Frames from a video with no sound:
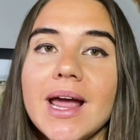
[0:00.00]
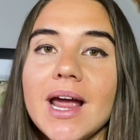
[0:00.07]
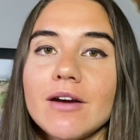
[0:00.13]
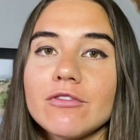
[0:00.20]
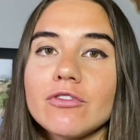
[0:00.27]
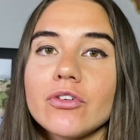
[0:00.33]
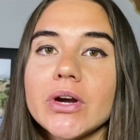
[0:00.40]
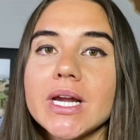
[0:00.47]

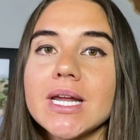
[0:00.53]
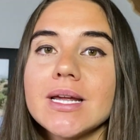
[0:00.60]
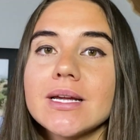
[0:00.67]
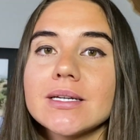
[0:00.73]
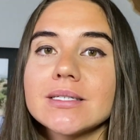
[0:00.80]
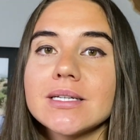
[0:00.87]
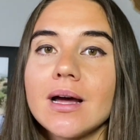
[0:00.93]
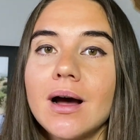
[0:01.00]
every
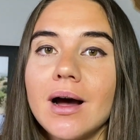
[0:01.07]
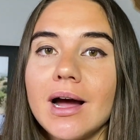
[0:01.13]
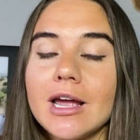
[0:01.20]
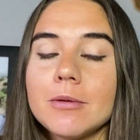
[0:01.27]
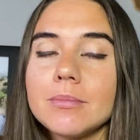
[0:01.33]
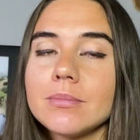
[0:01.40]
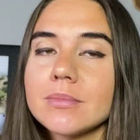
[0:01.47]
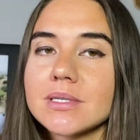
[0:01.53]

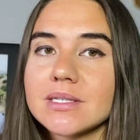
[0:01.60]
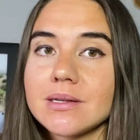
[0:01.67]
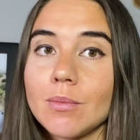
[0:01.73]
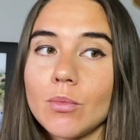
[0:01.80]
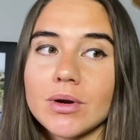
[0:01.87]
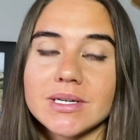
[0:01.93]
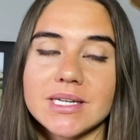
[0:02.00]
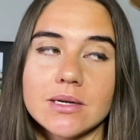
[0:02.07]
time
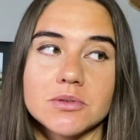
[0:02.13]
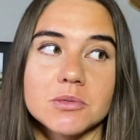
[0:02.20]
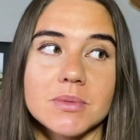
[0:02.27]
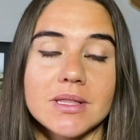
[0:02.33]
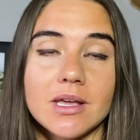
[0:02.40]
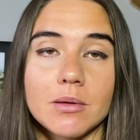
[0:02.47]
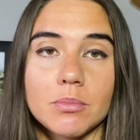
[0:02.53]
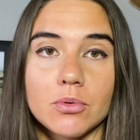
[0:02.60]
someone tells me
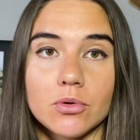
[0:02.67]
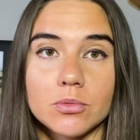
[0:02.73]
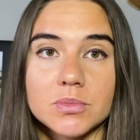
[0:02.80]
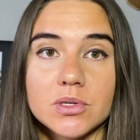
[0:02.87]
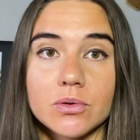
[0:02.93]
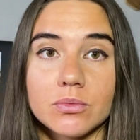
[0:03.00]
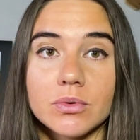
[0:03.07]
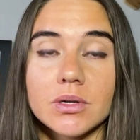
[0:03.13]
their
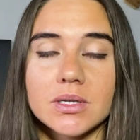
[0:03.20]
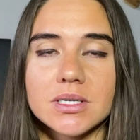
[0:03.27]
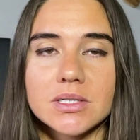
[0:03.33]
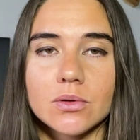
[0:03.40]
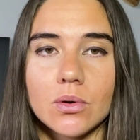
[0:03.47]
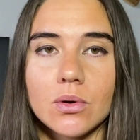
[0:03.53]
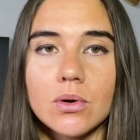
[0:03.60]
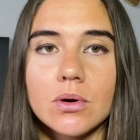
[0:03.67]
boobs are really
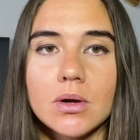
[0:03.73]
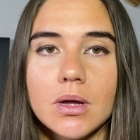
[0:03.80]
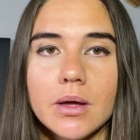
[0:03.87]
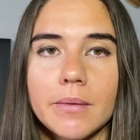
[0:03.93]
sore,